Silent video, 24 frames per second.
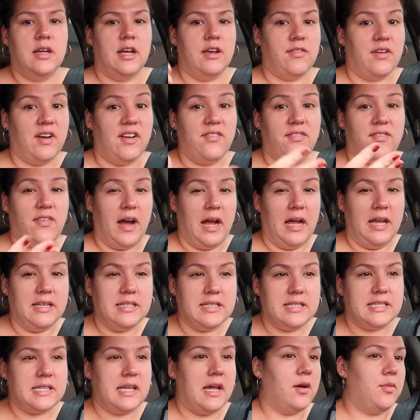if I
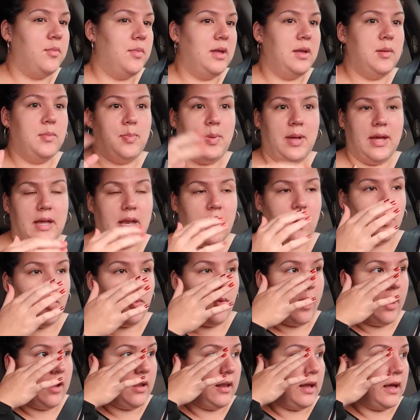find sale meat, pick it up
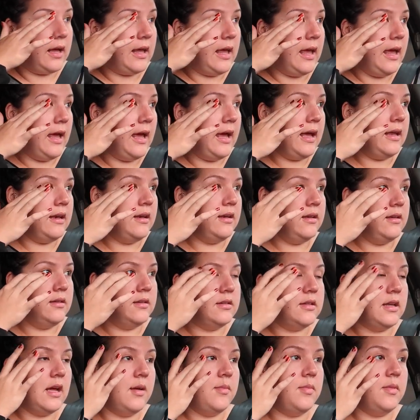while I can
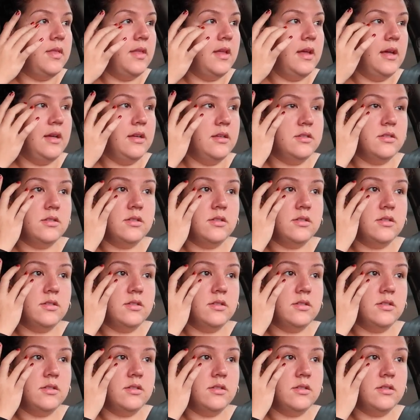type thing.